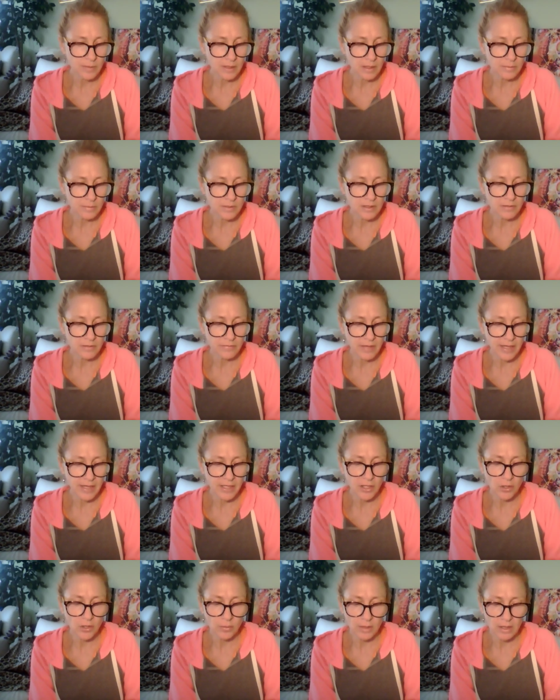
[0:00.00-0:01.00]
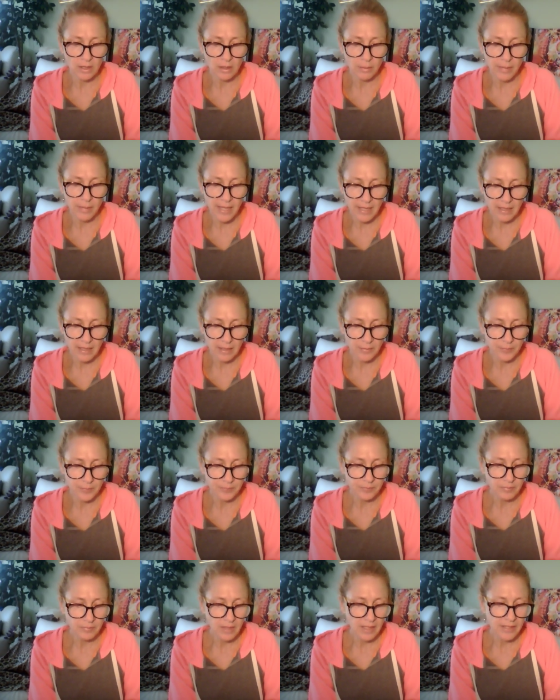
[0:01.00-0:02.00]
becomes a divine human in the making.
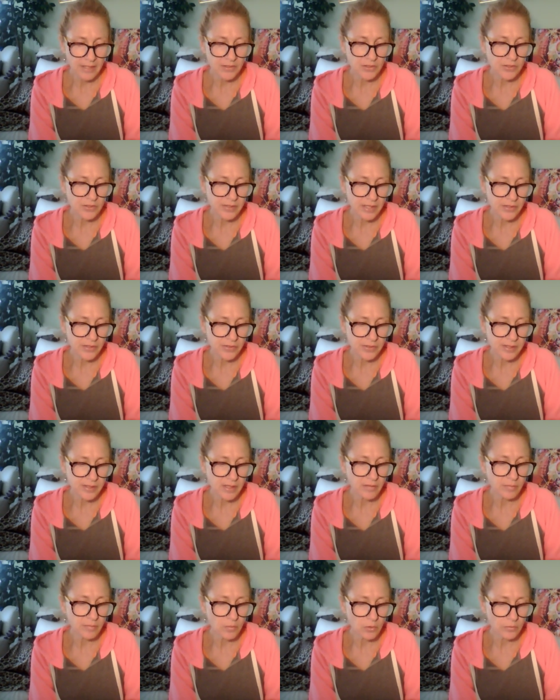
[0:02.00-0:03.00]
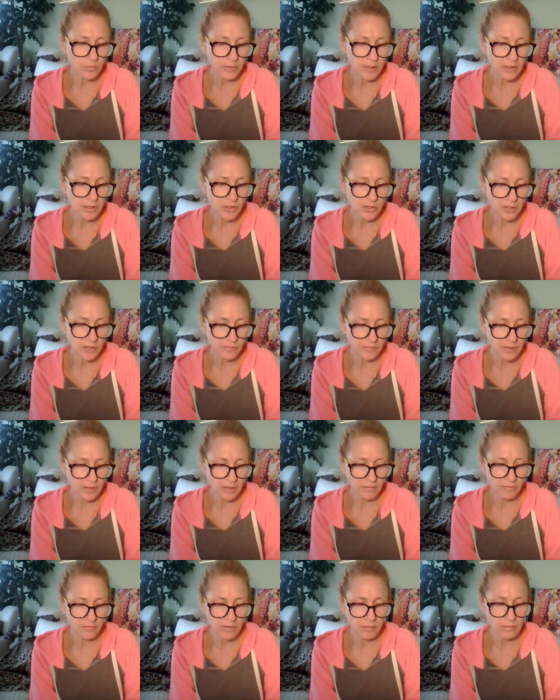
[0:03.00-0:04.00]
As you sense yourself moving and
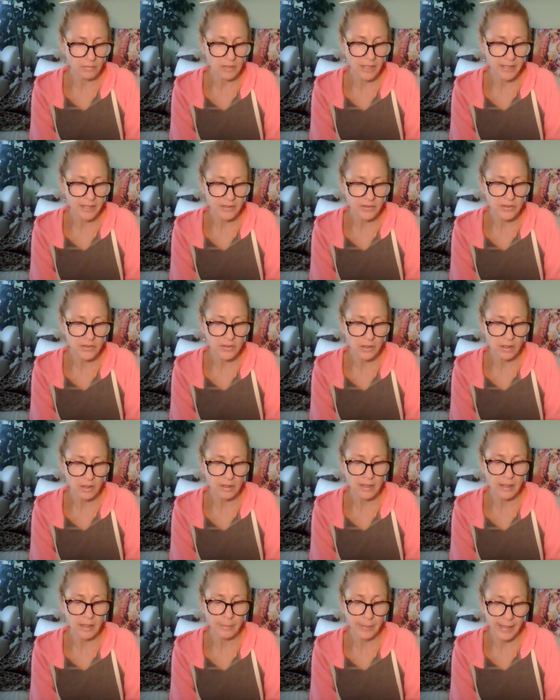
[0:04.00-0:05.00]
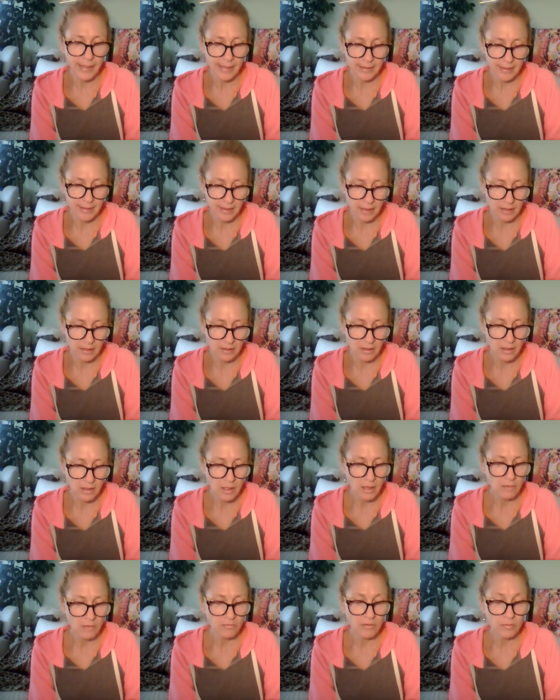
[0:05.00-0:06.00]
shifting from light to dark and back again,
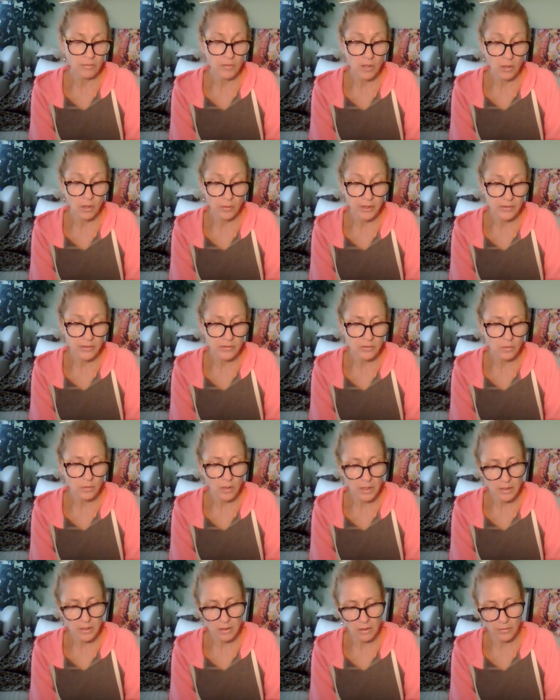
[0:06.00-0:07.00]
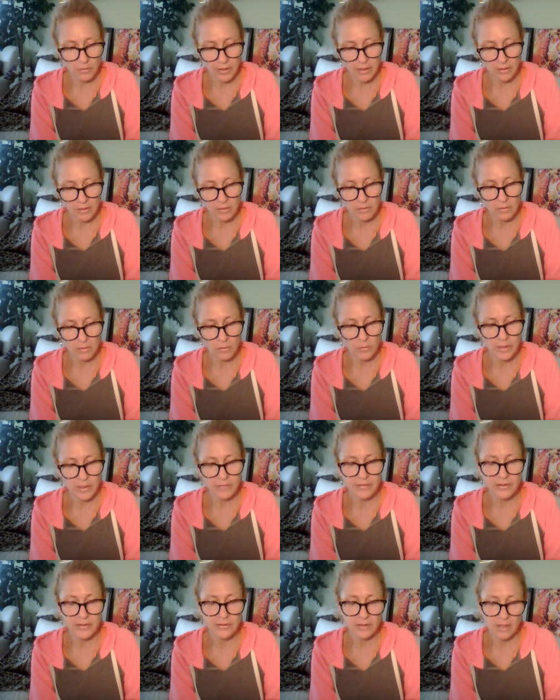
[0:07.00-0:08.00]
from knowing to unknowing, you are
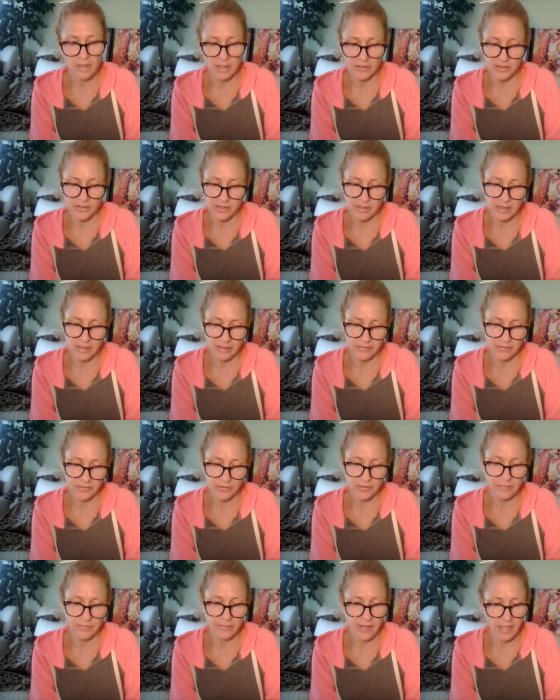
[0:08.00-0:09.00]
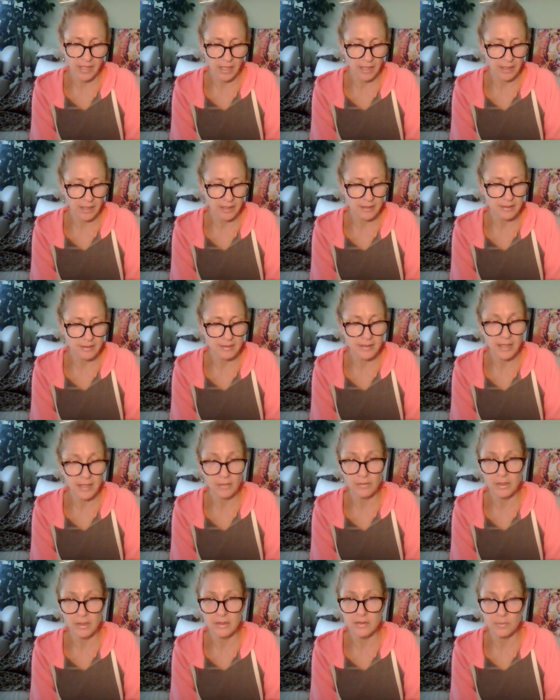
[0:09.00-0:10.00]
weaving your consciousness, your divinity, into
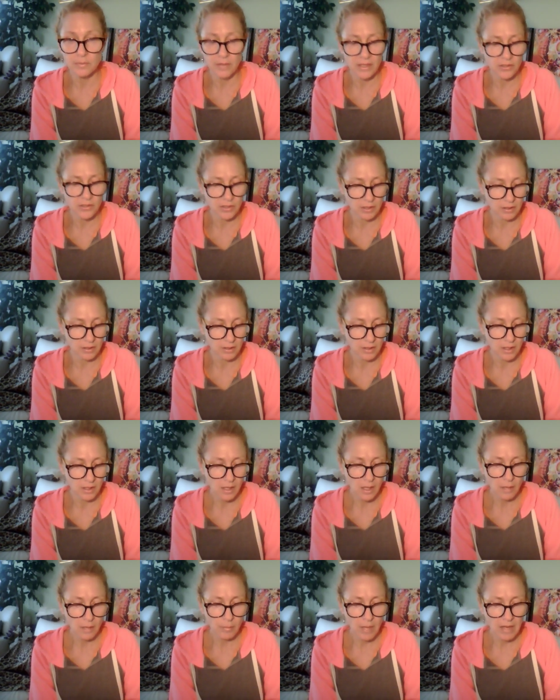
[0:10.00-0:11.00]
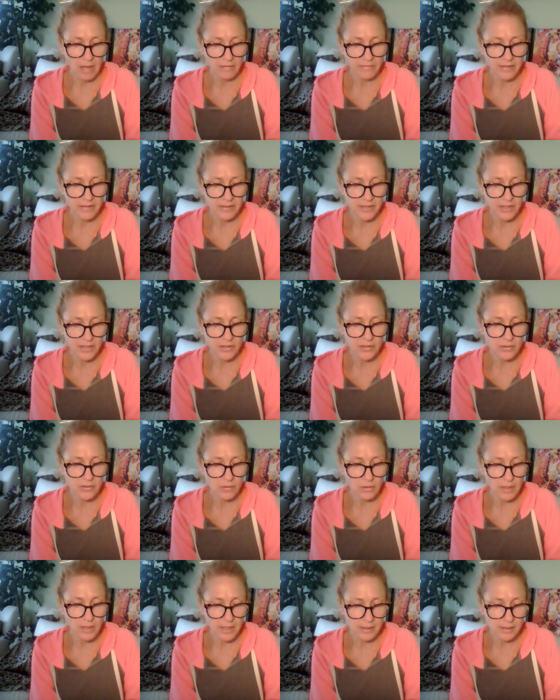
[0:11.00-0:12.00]
sacred expression, manifesting your
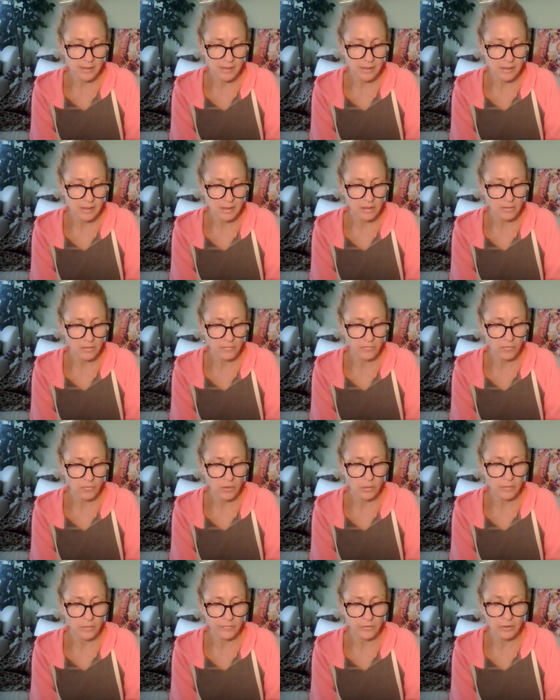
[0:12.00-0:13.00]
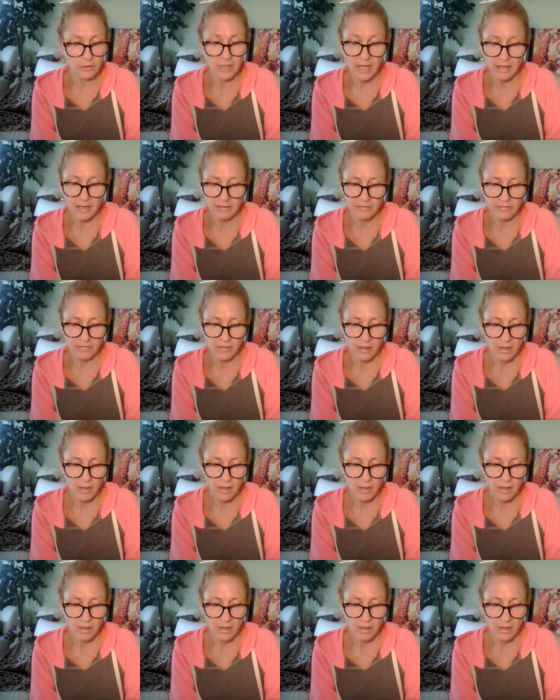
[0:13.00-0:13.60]
soul essence into the form of your life.